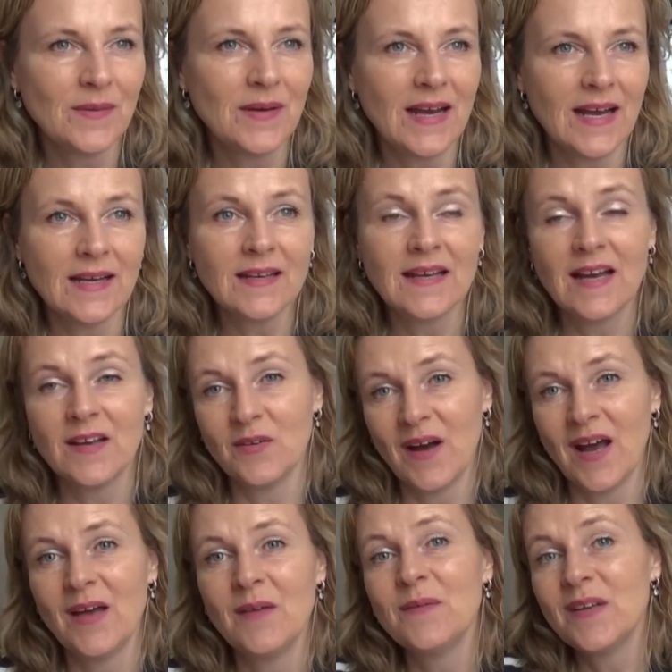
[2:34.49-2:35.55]
And then you
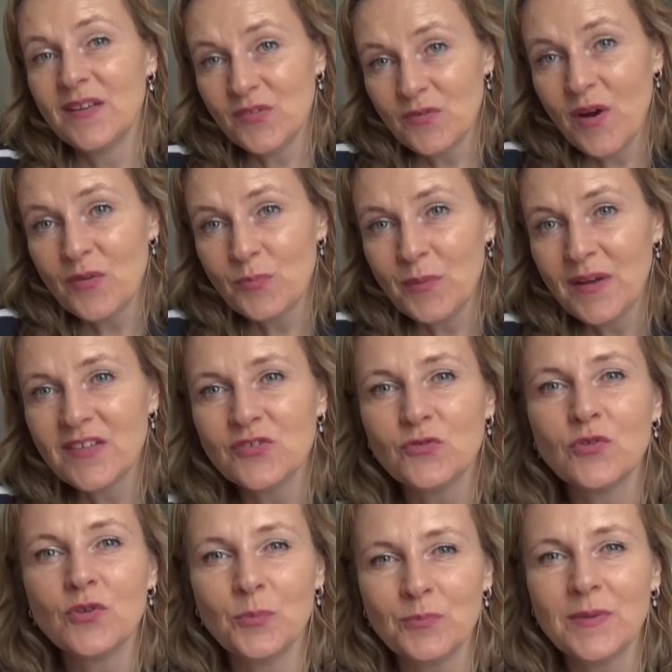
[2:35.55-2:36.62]
have the 12-plus
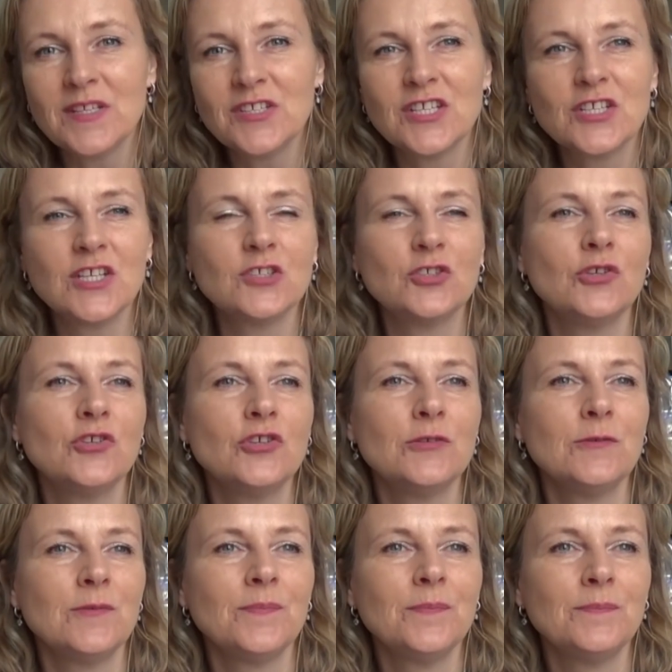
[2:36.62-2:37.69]
group, the teenagers.